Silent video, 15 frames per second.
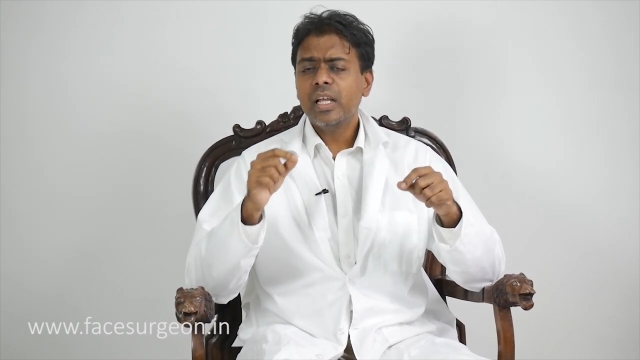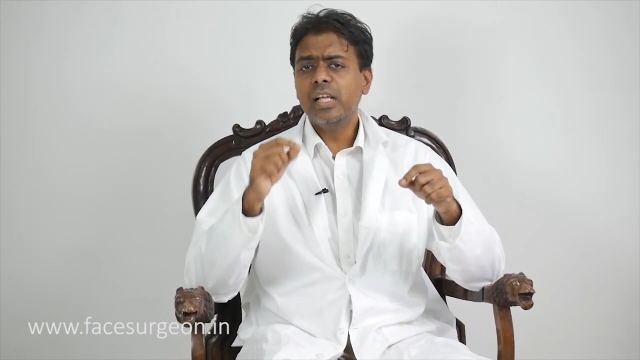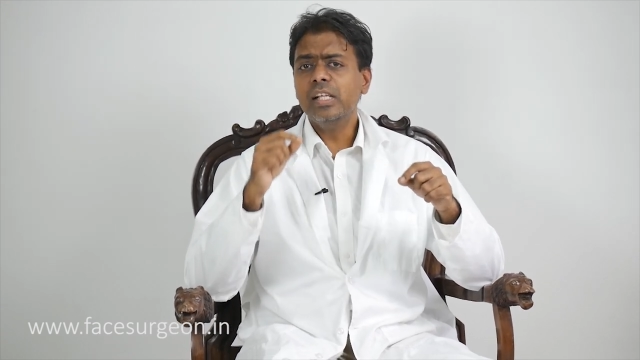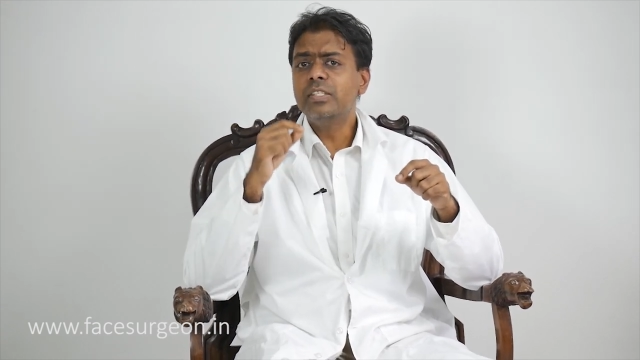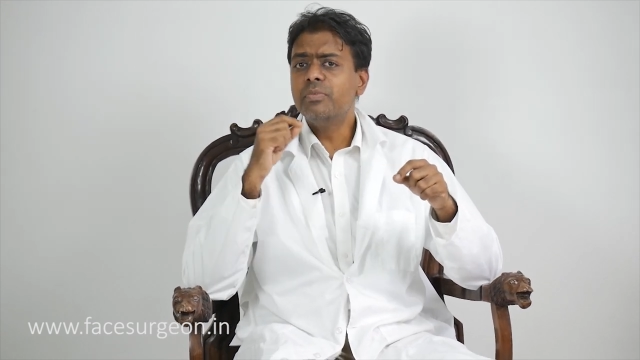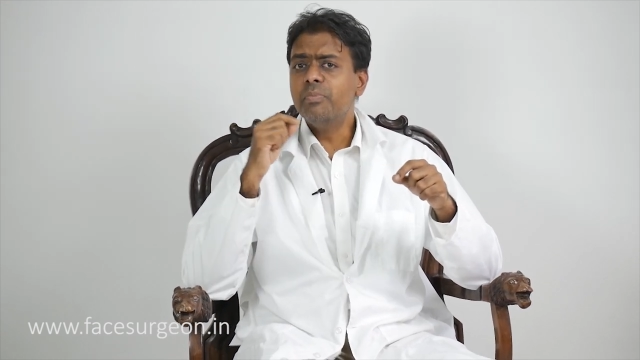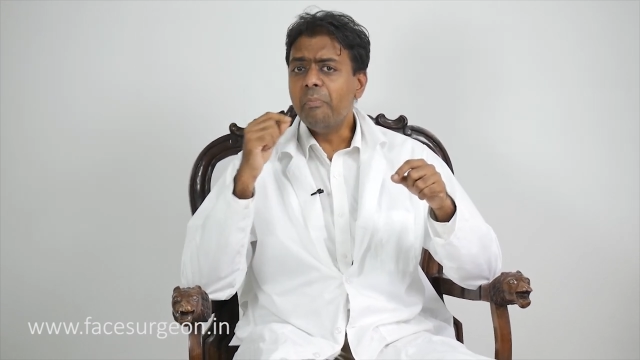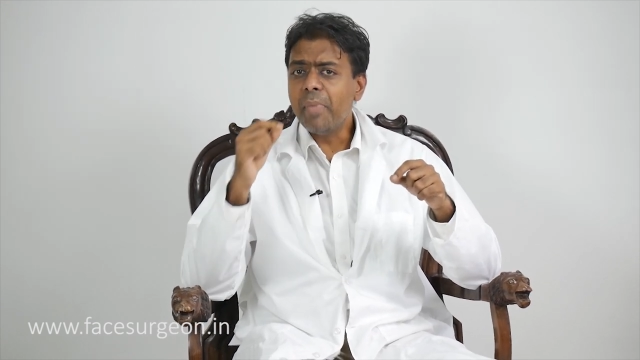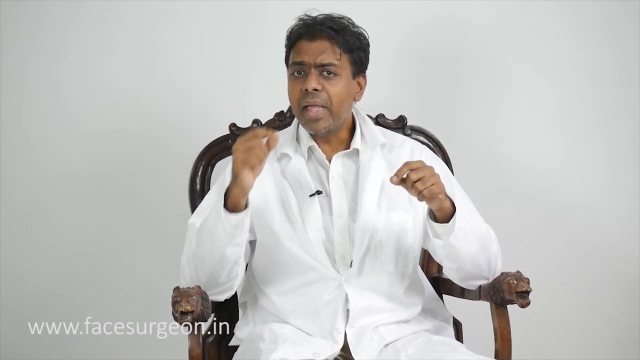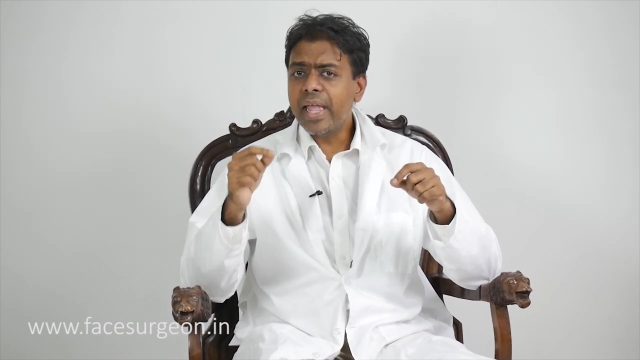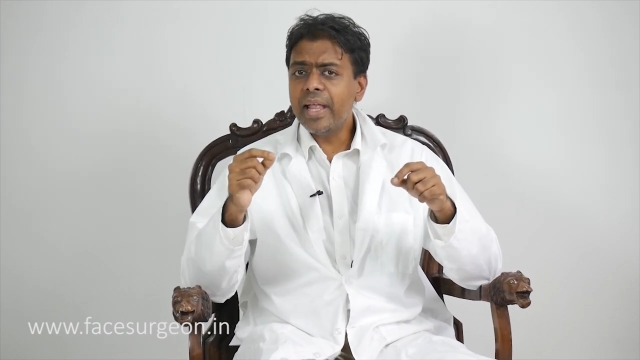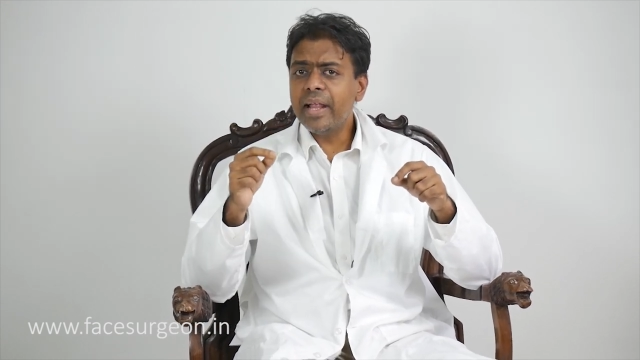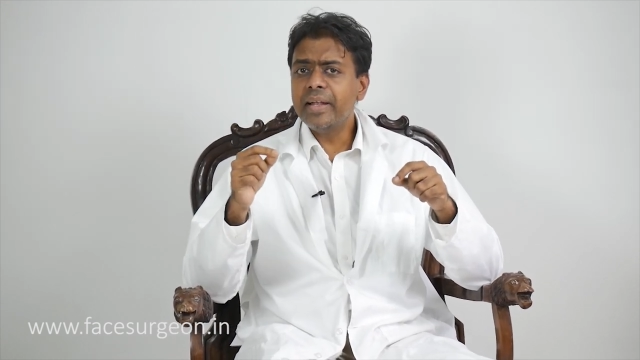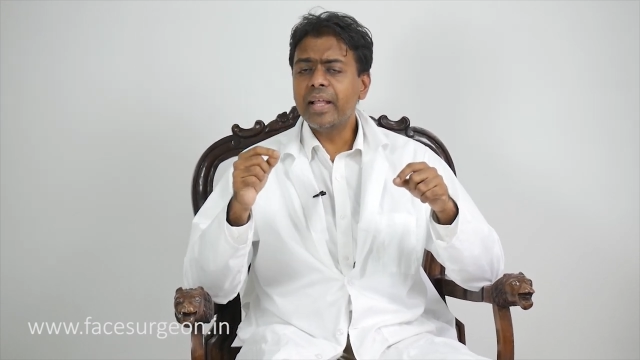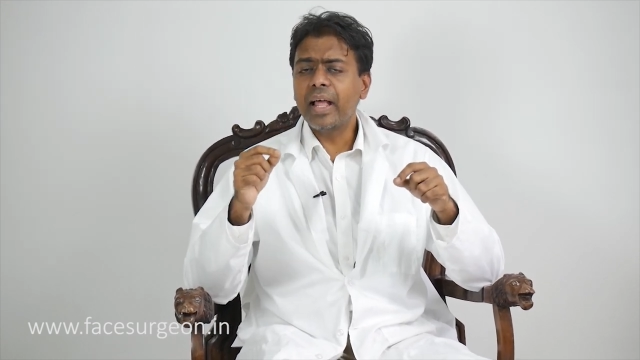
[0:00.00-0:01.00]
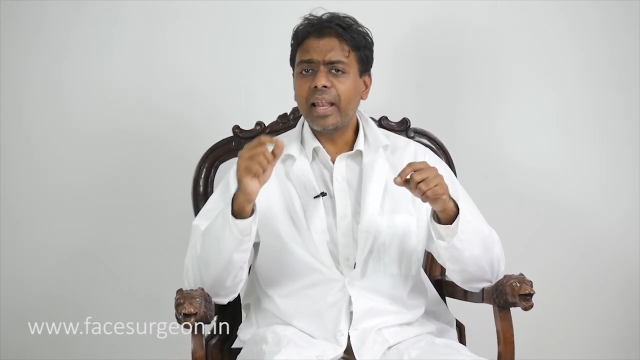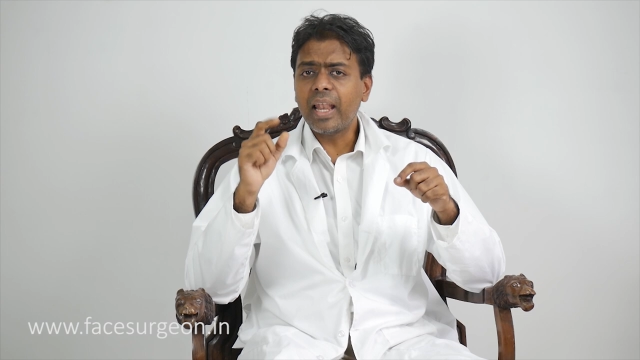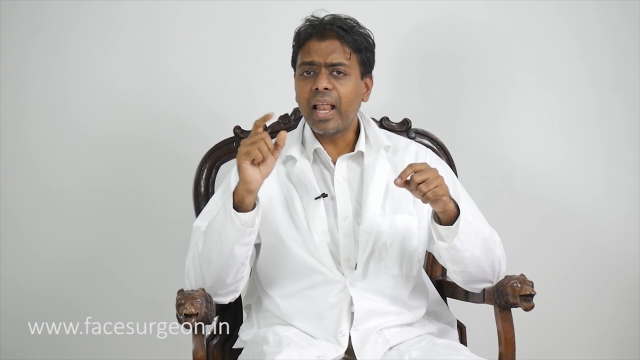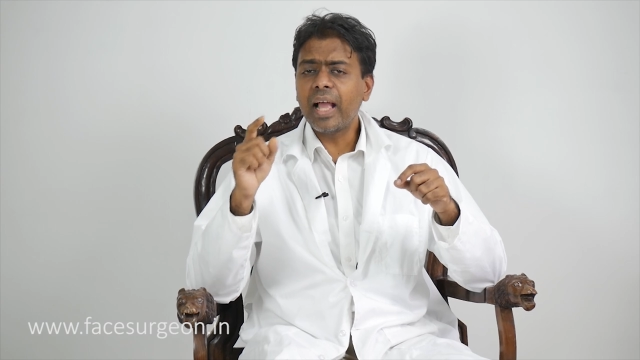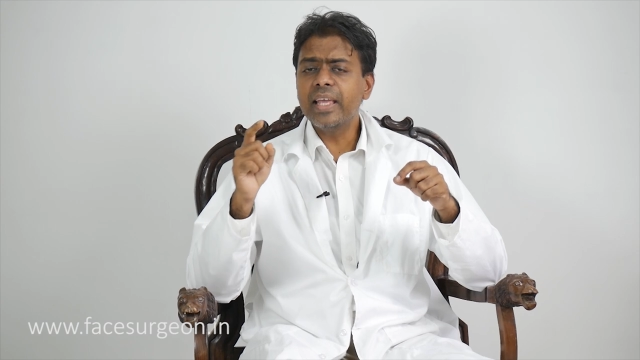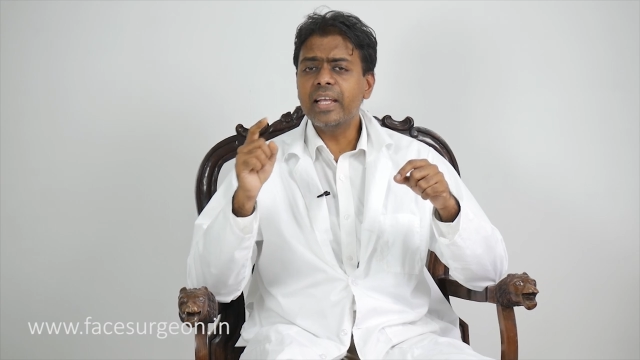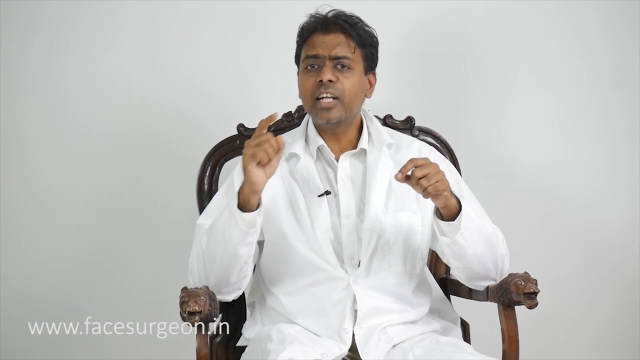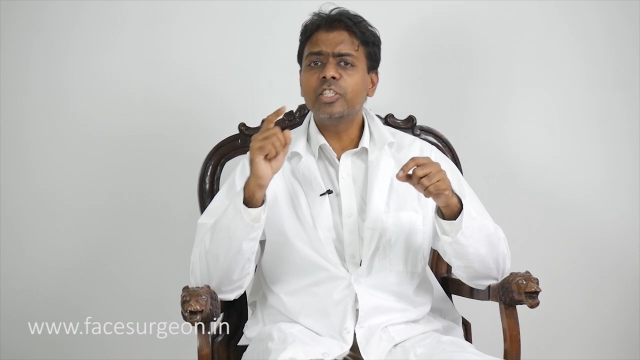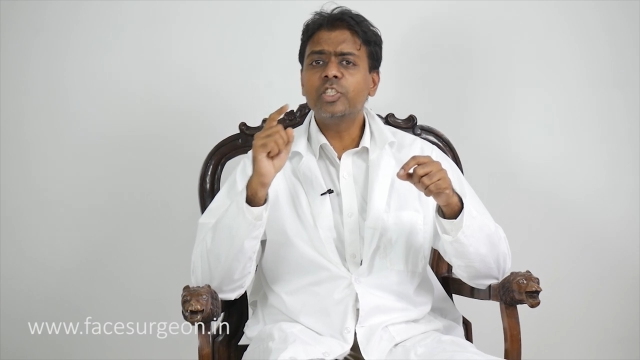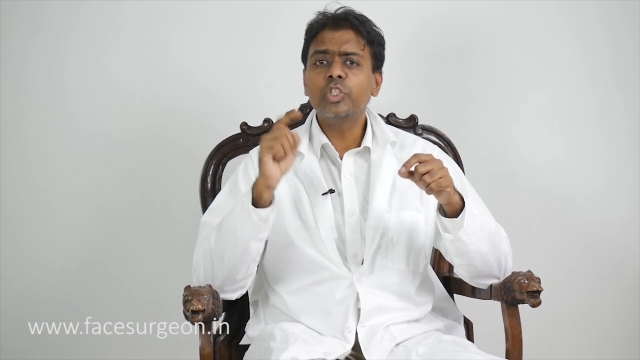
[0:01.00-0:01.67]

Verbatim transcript: is made like a